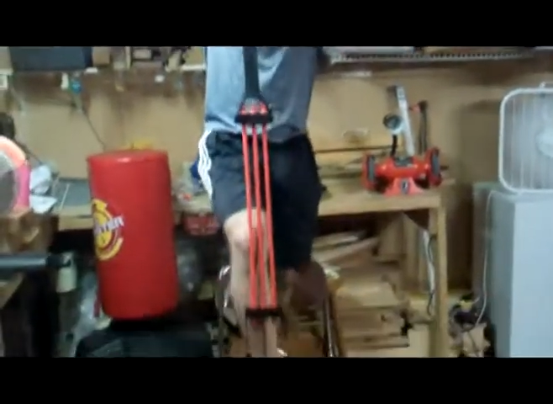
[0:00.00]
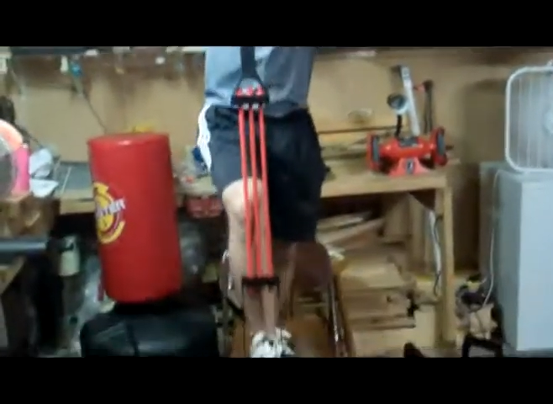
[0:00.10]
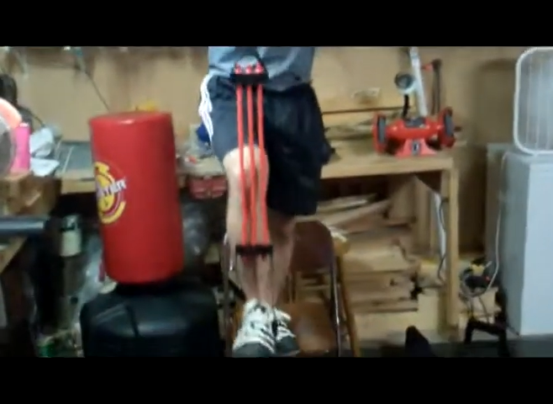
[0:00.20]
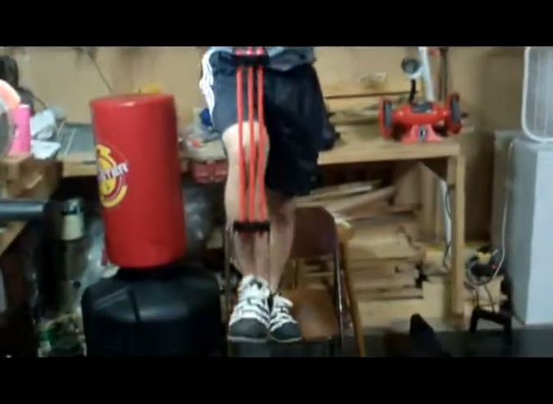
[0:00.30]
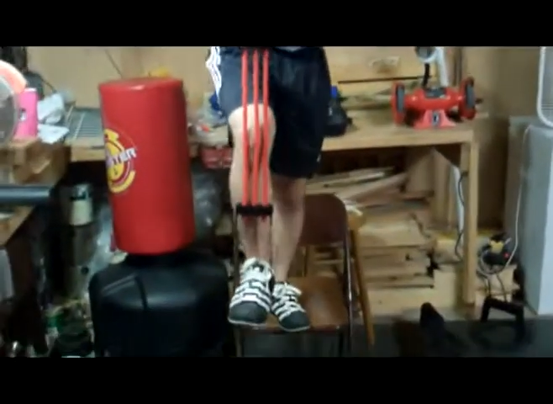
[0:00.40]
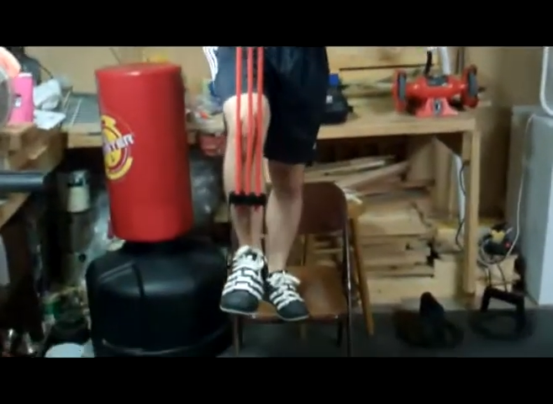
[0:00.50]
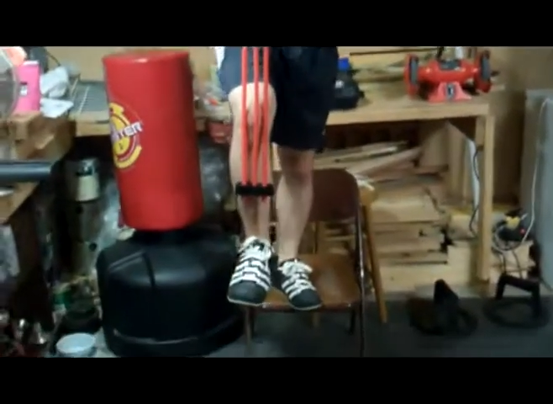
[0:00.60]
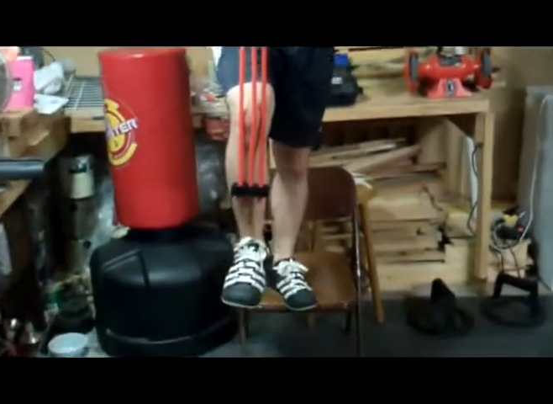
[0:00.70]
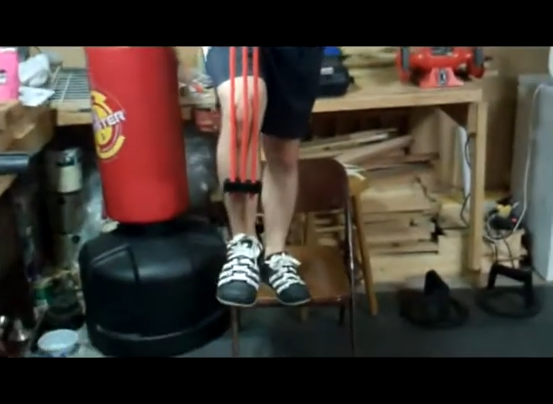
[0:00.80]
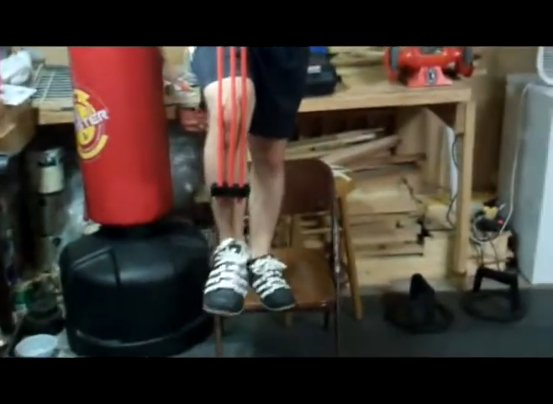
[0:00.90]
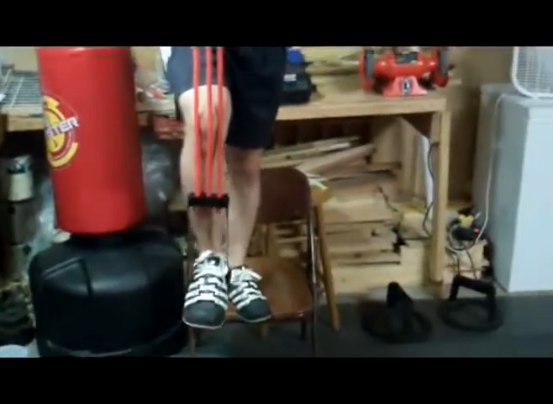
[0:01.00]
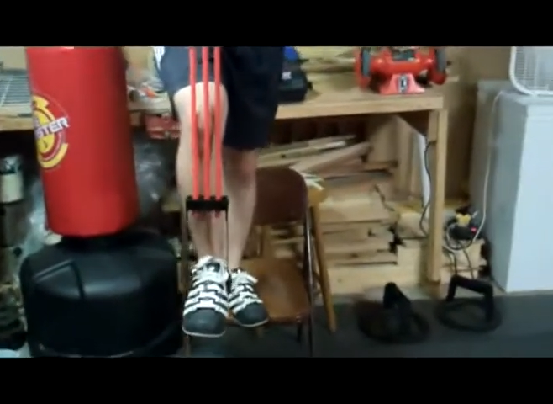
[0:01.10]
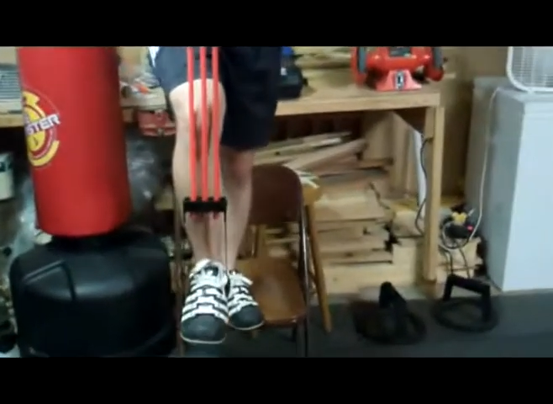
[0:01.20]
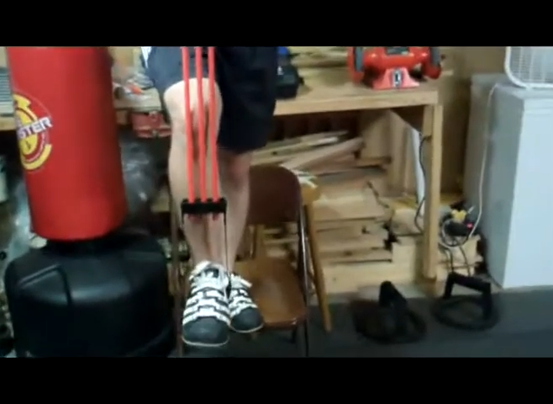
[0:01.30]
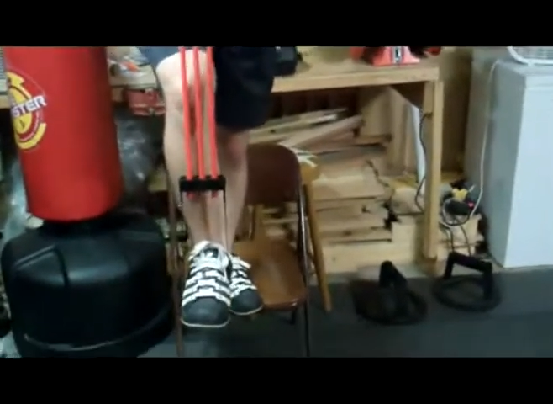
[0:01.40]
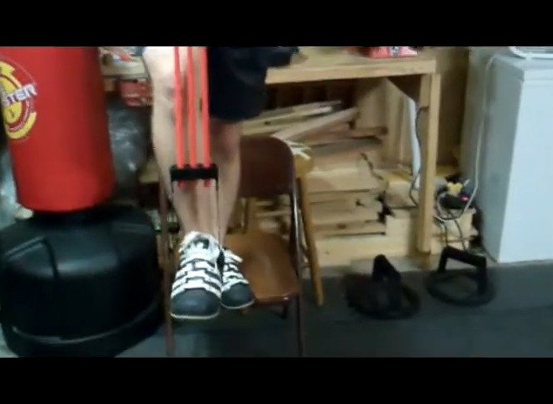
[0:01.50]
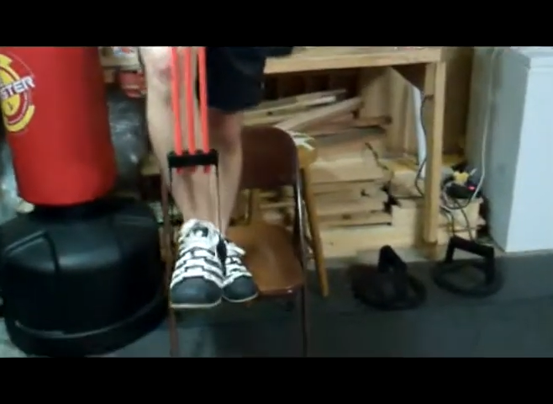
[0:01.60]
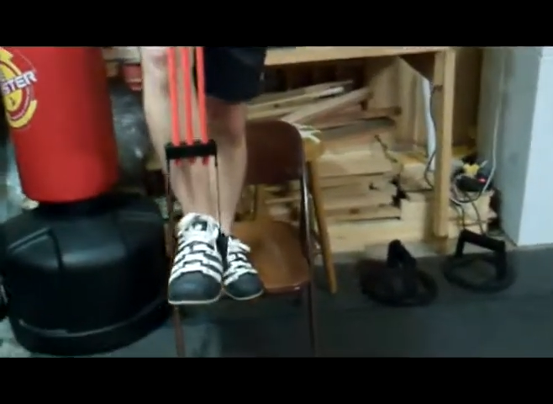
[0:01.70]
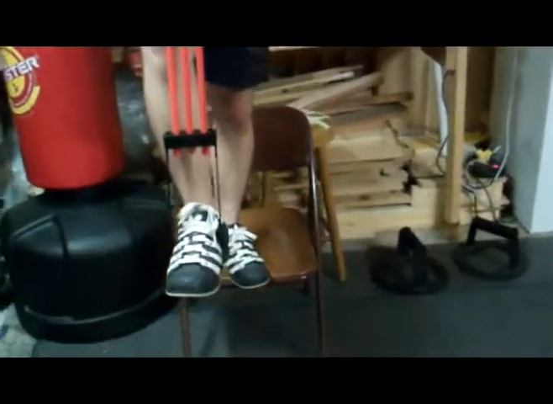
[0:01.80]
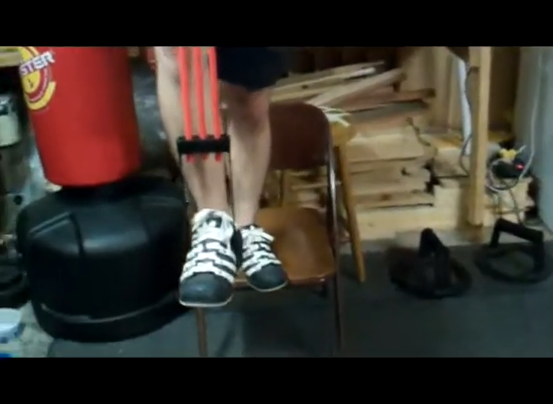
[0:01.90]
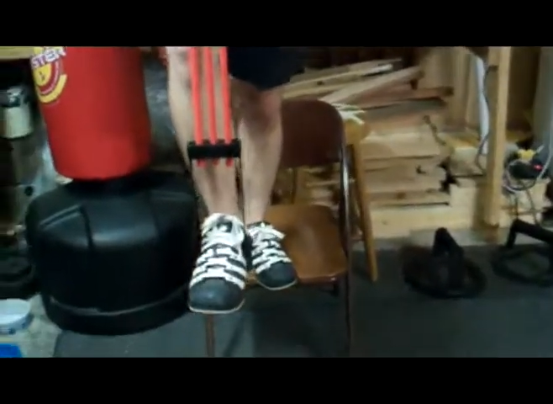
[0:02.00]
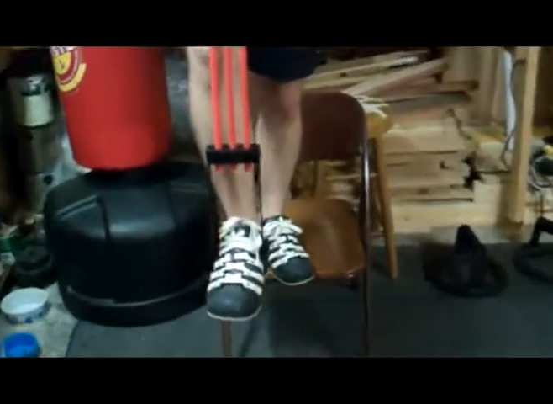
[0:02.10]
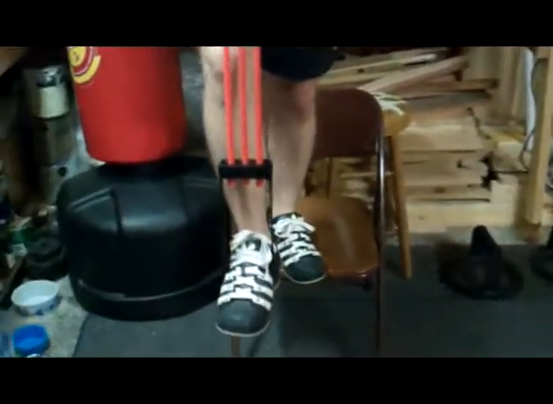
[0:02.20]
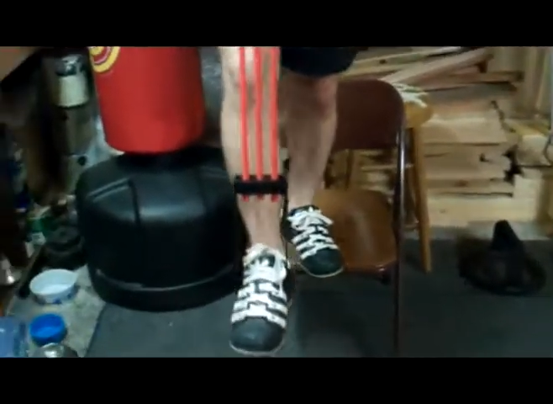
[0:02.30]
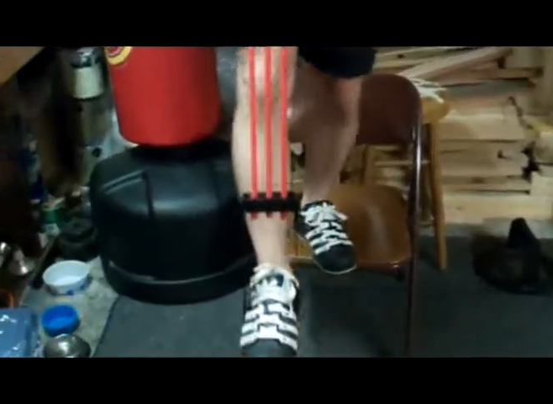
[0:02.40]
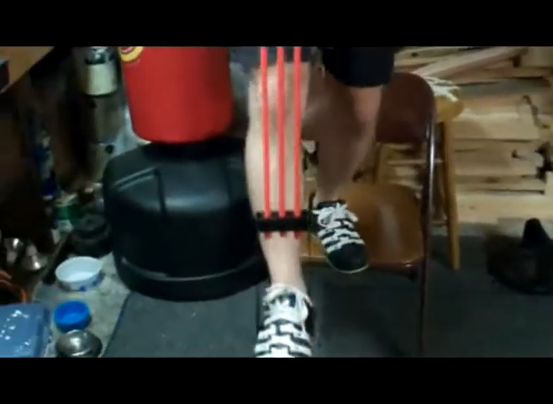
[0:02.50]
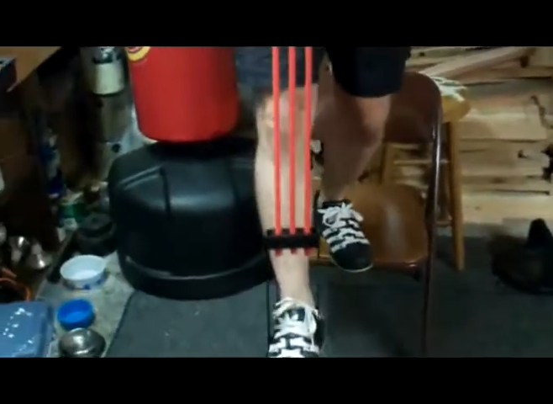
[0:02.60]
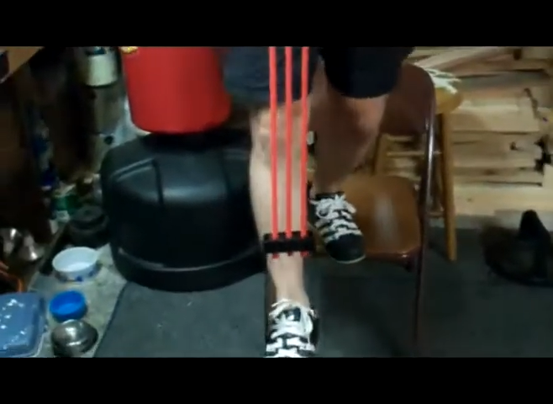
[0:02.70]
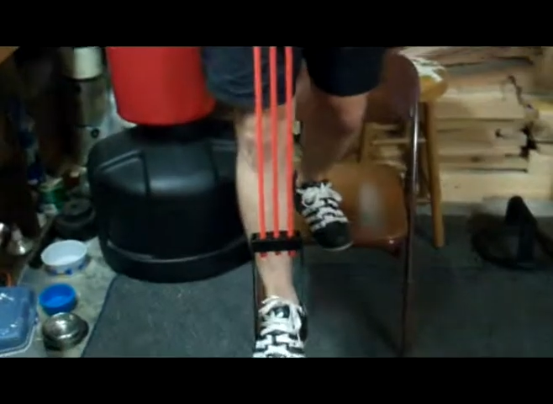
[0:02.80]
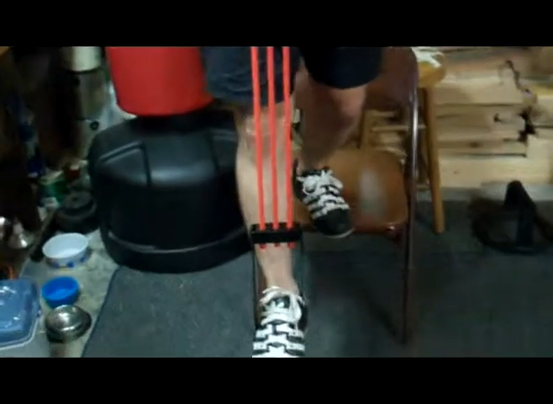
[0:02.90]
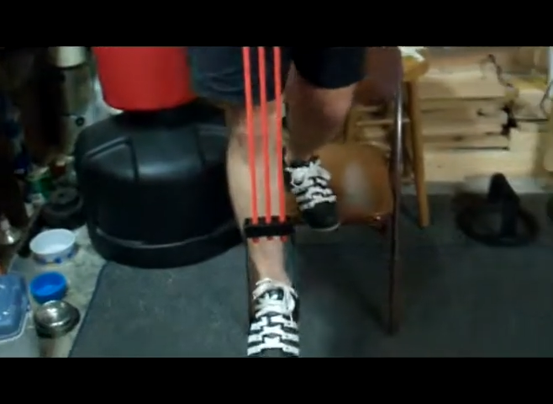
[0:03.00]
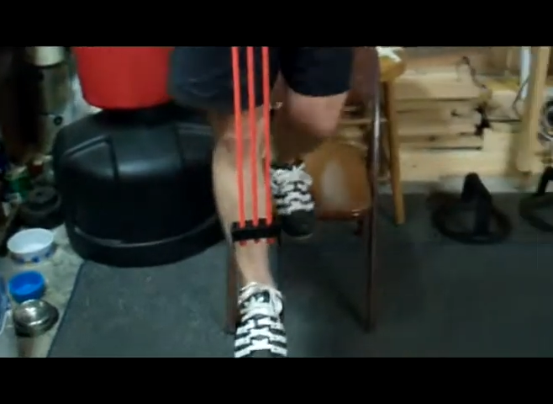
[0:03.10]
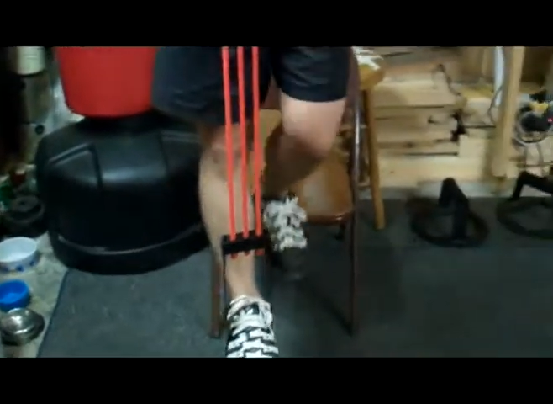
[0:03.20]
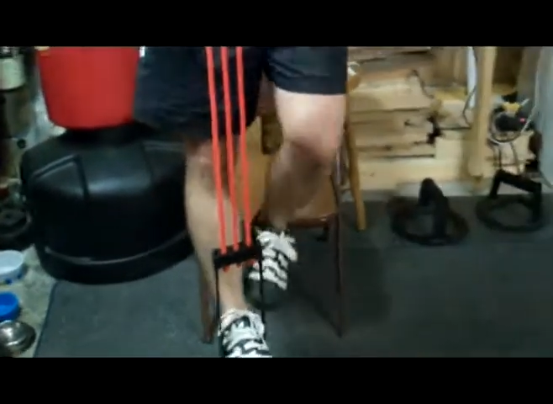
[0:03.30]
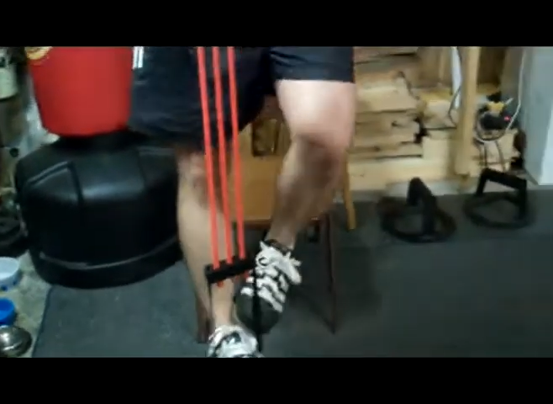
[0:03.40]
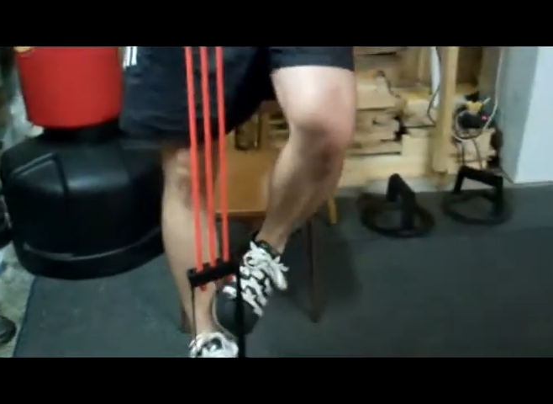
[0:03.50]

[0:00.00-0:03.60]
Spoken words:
Nobody's mouth can be seen.